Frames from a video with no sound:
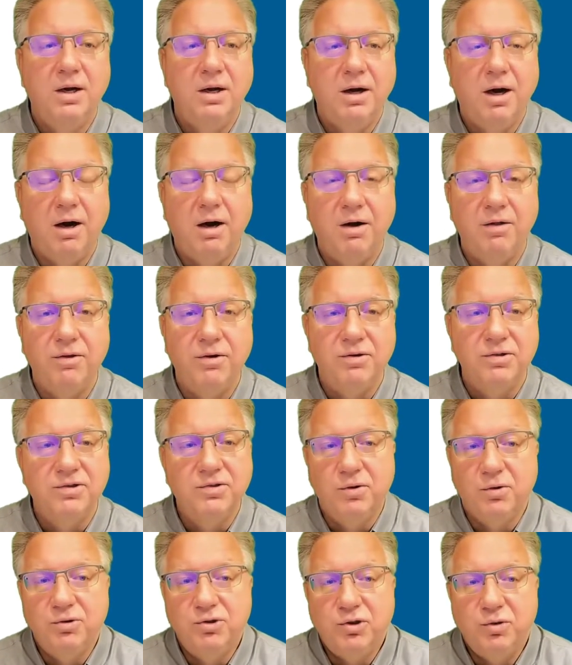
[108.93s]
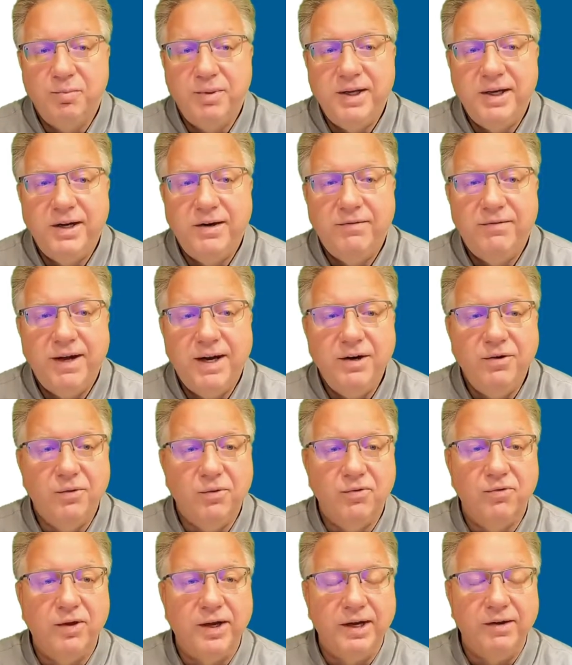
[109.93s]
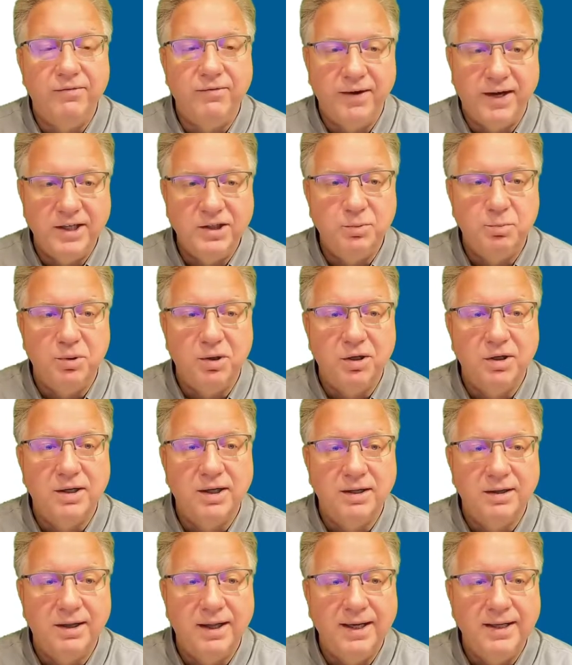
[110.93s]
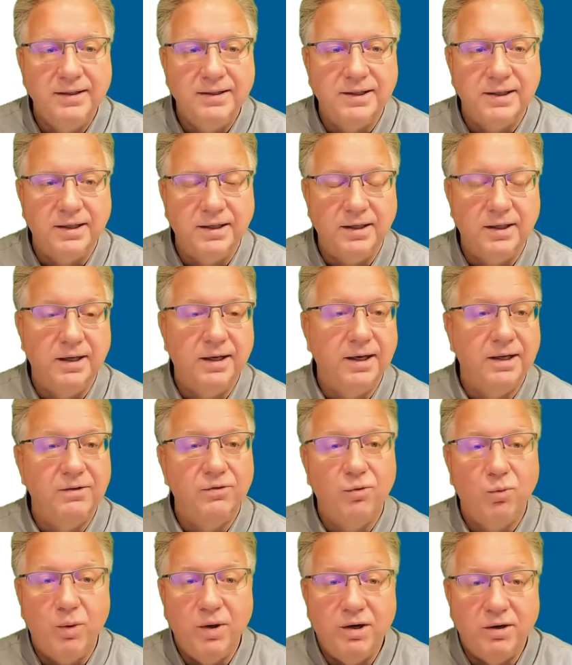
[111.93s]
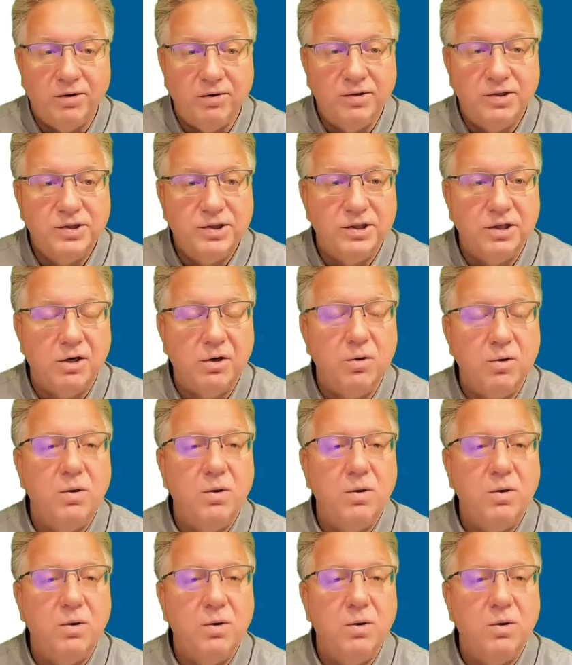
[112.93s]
other social media venues like Facebook and LinkedIn and Twitter. So